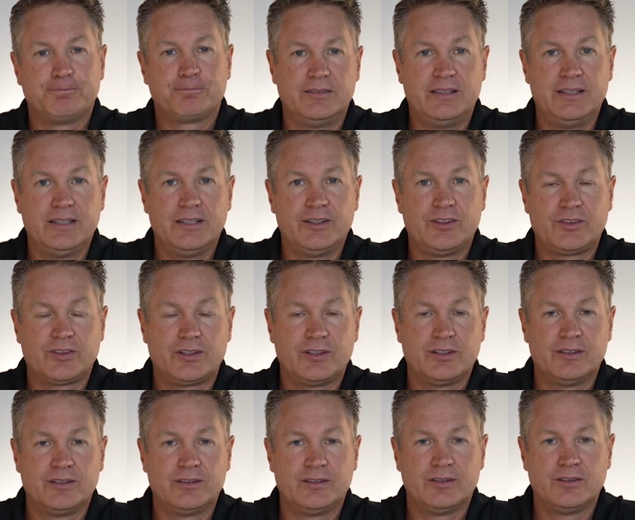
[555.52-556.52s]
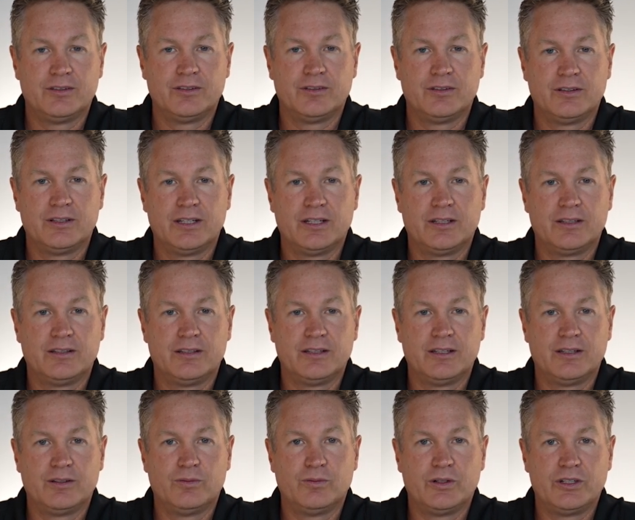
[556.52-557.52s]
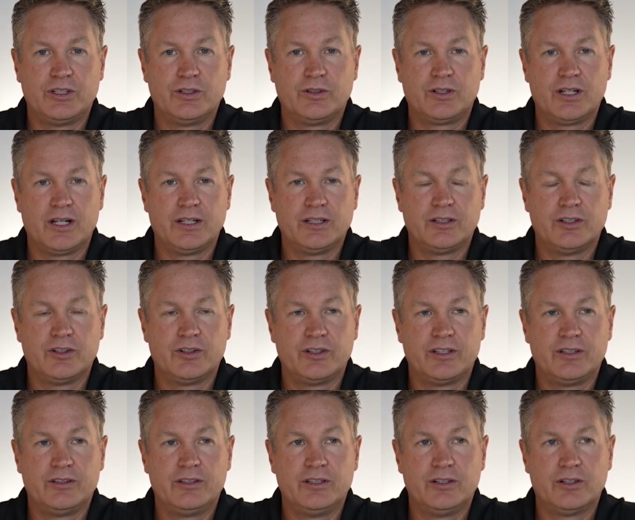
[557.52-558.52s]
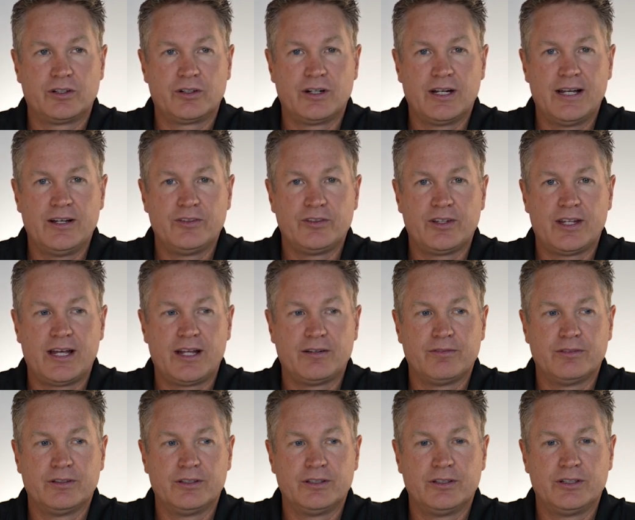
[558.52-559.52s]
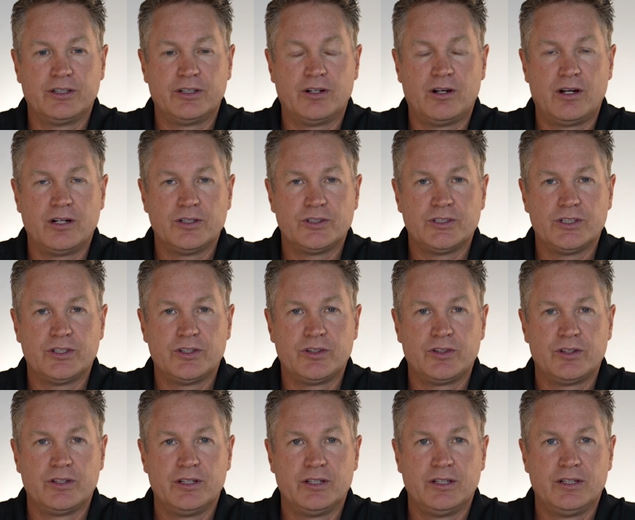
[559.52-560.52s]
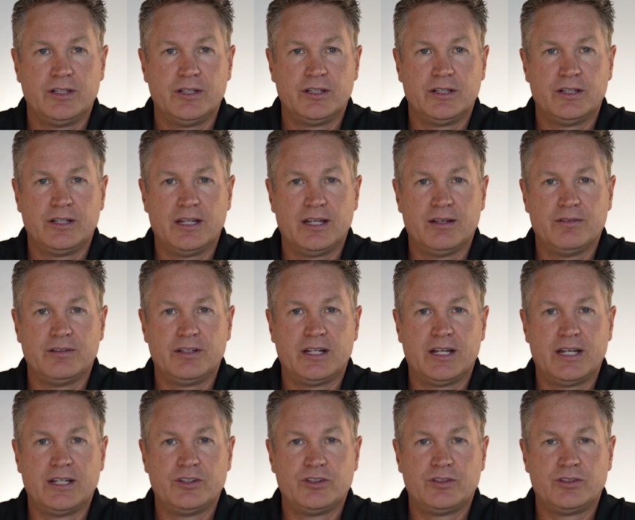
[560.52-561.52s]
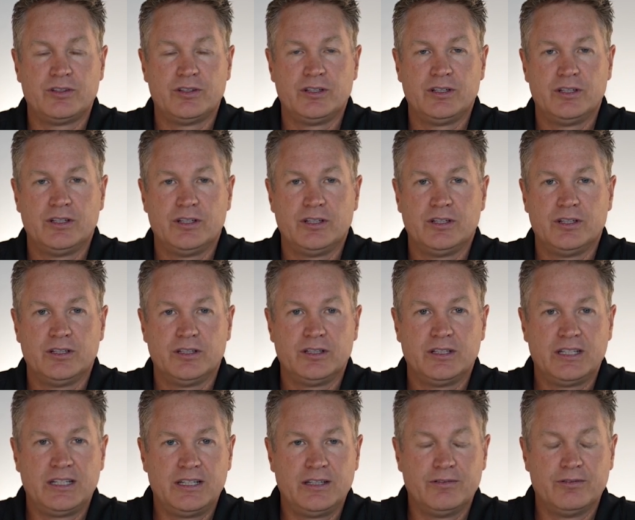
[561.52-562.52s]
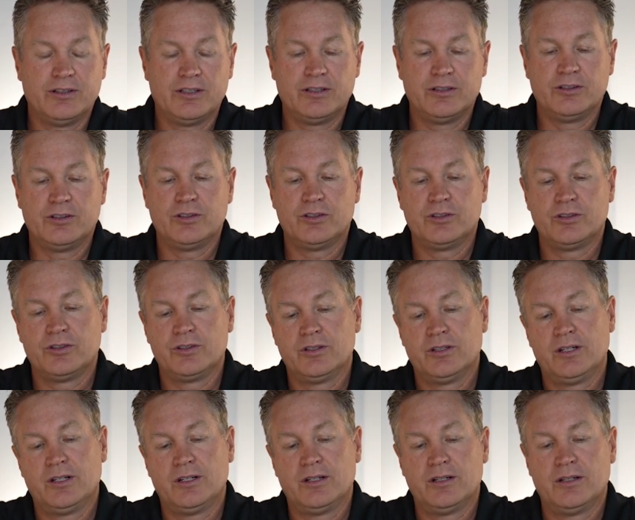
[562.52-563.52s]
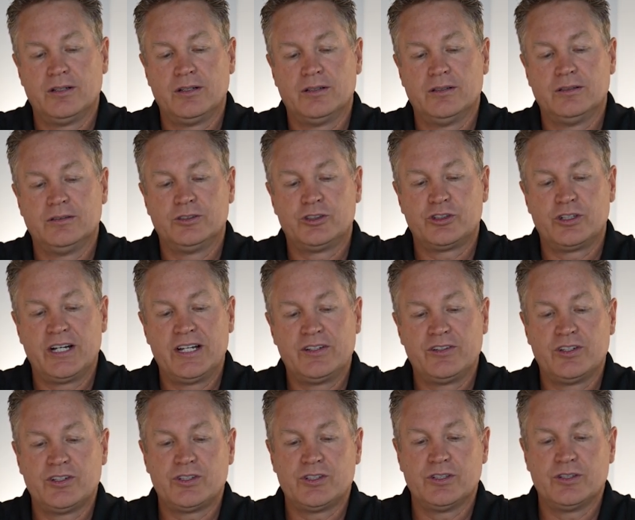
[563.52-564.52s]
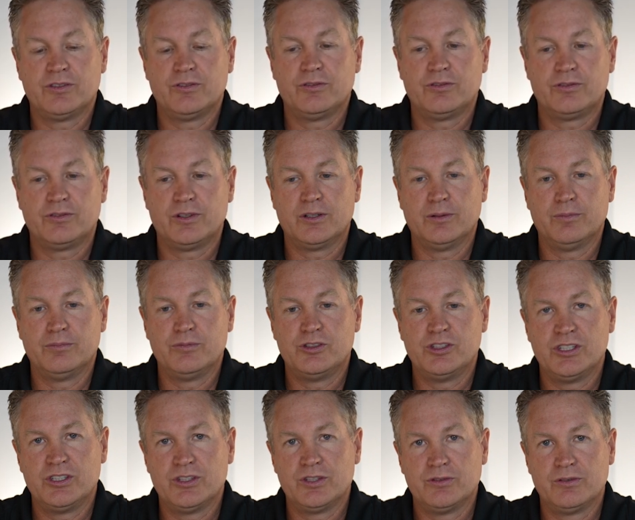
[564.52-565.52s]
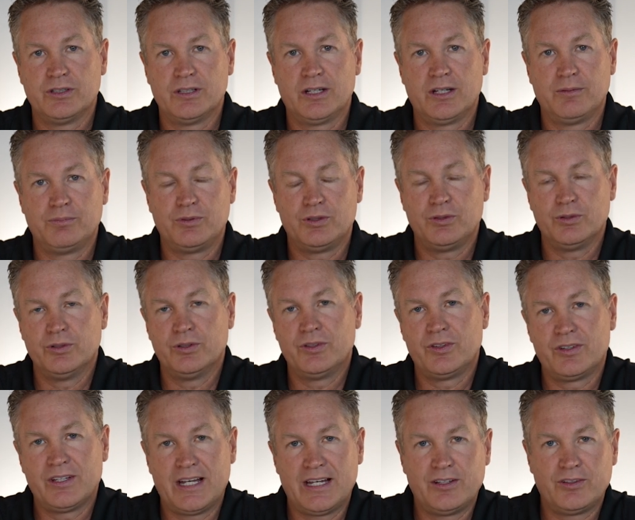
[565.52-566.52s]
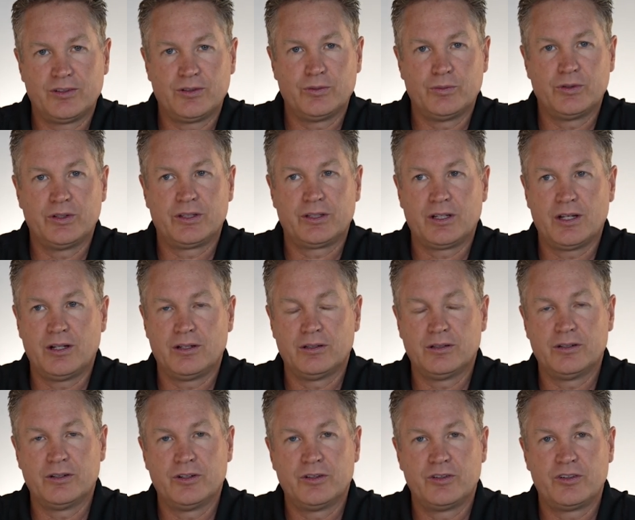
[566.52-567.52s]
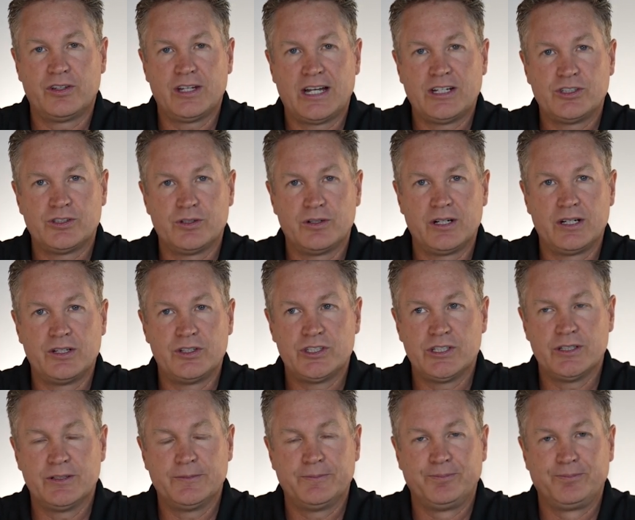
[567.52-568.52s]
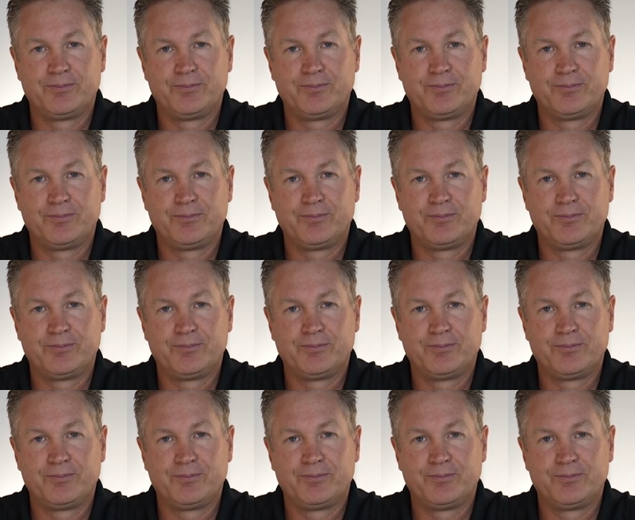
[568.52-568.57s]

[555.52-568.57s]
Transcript: disc that when you cut your crowns out of it, or your arches, they have a nice even transition from gingiva up to incisal with color saturation.